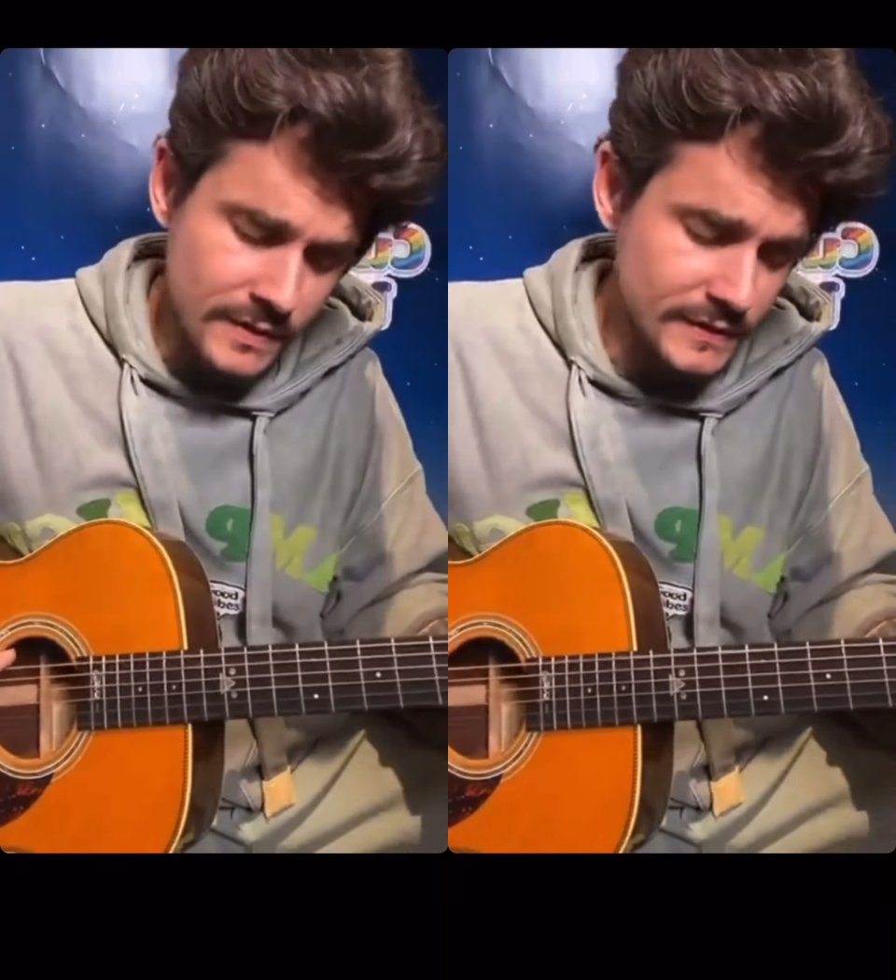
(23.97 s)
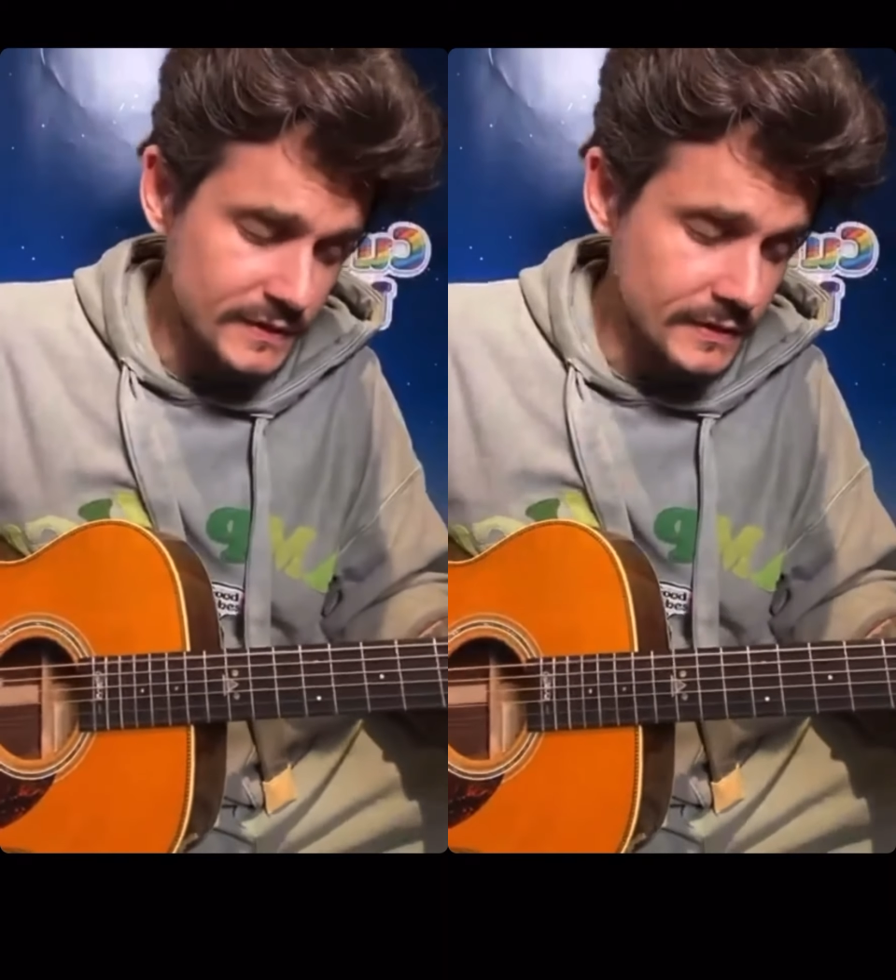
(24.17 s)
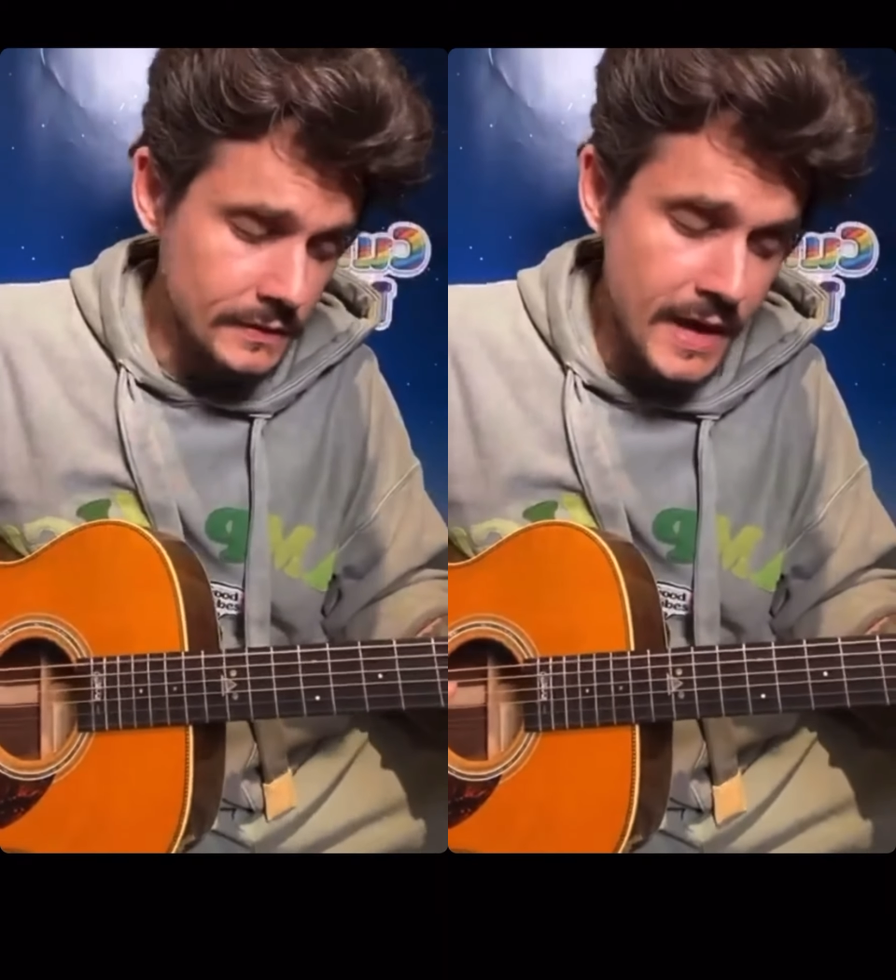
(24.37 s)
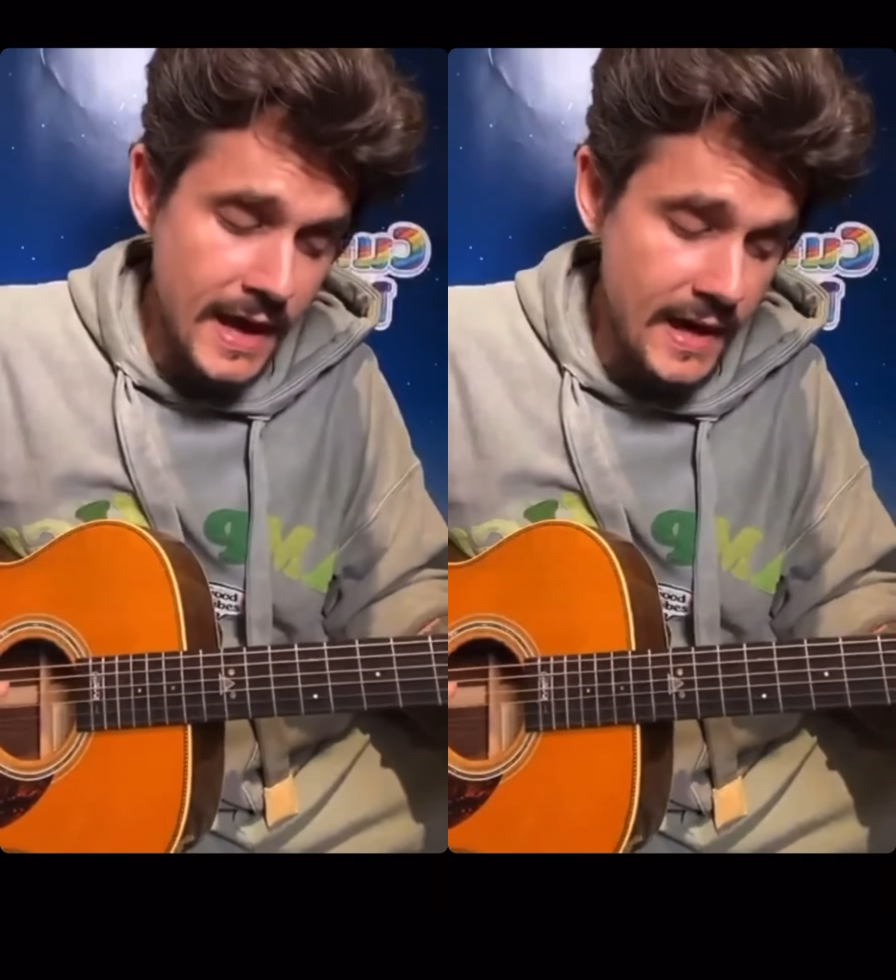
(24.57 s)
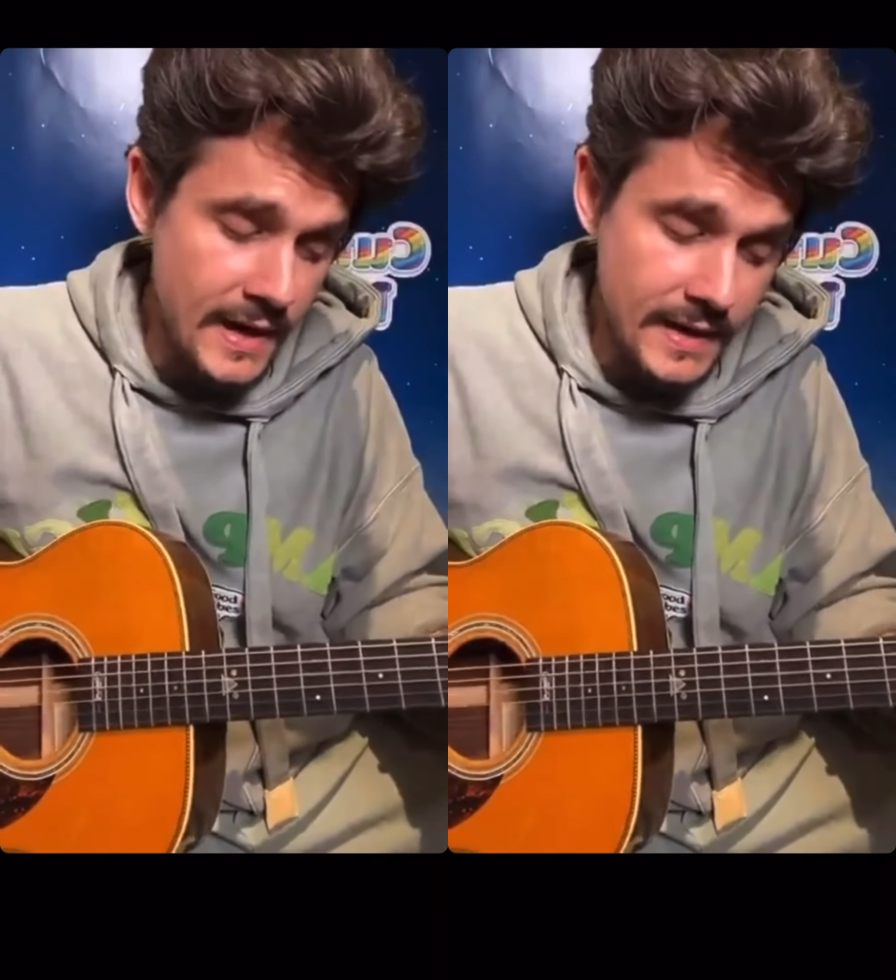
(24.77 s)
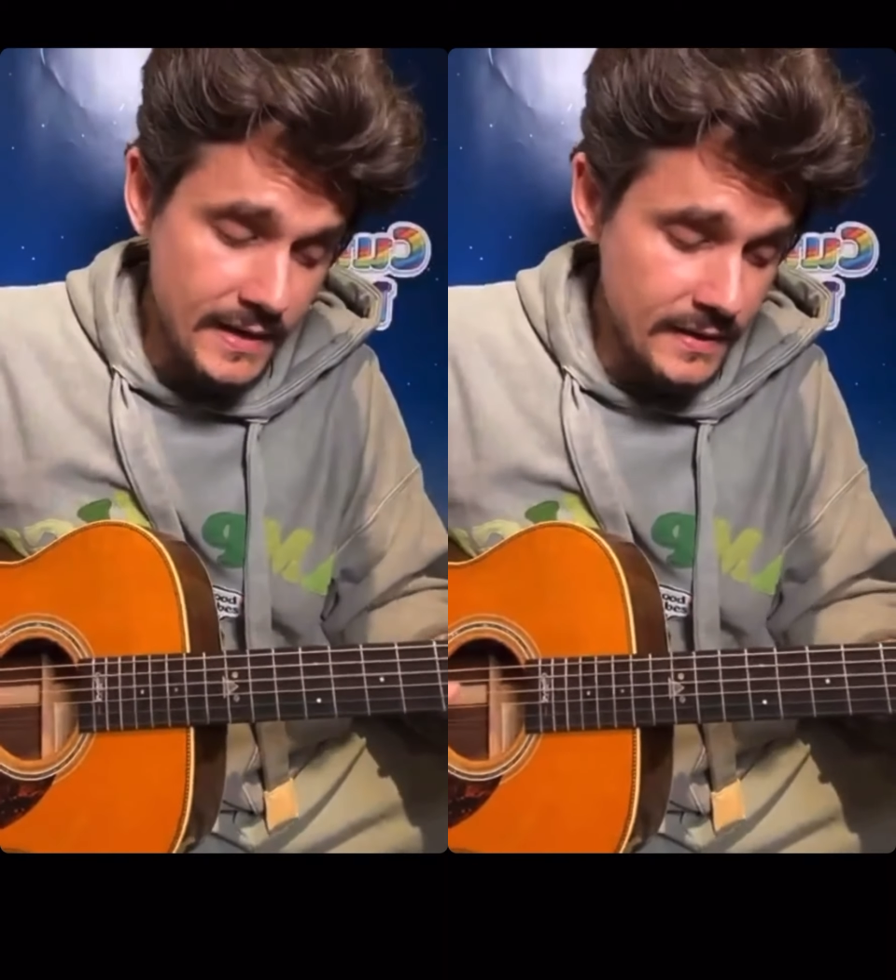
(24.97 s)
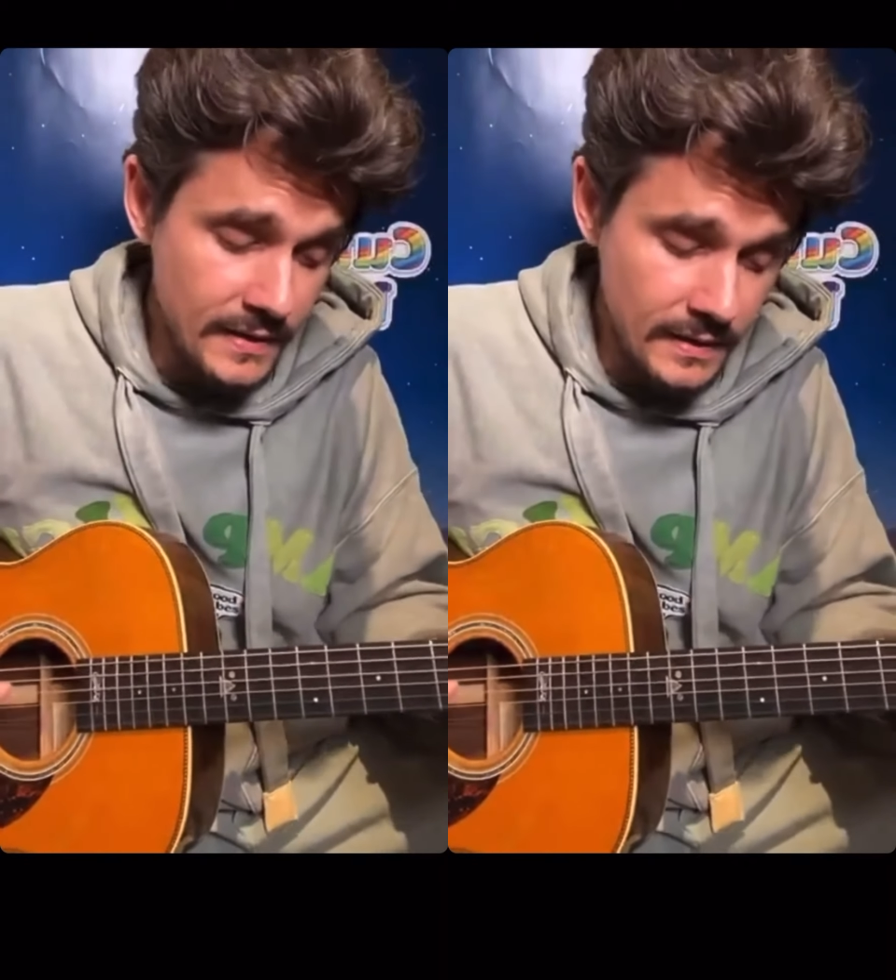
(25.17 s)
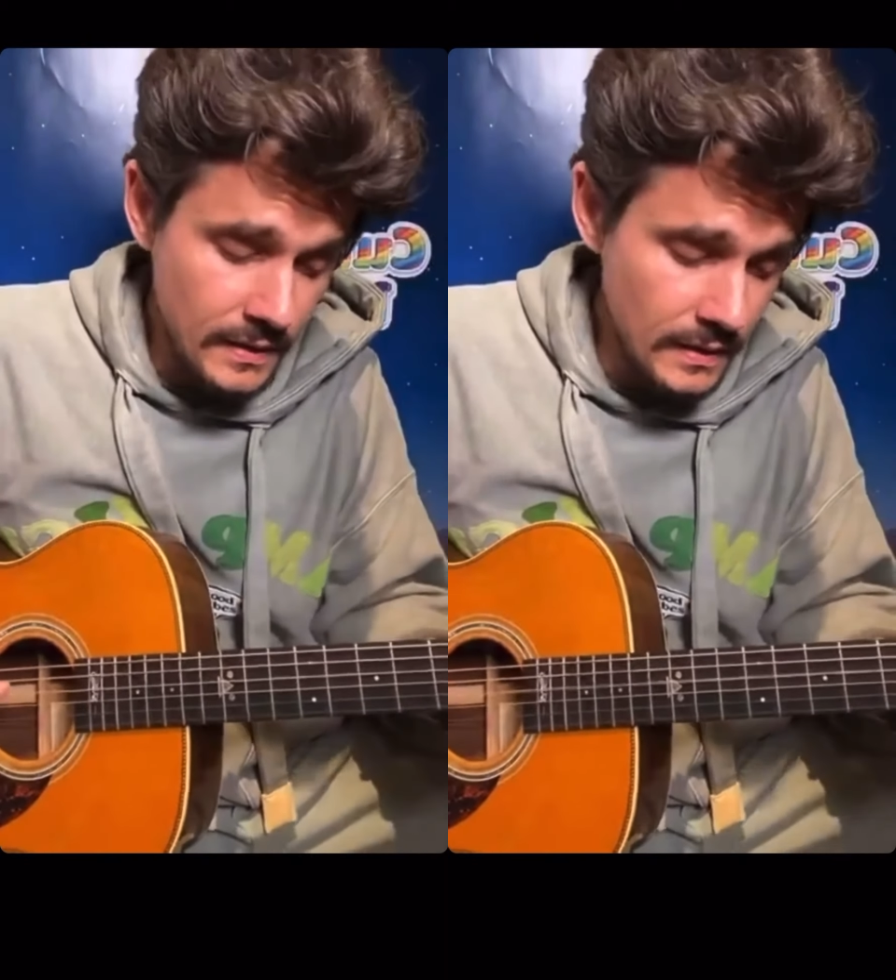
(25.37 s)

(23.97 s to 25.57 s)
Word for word: this tonight.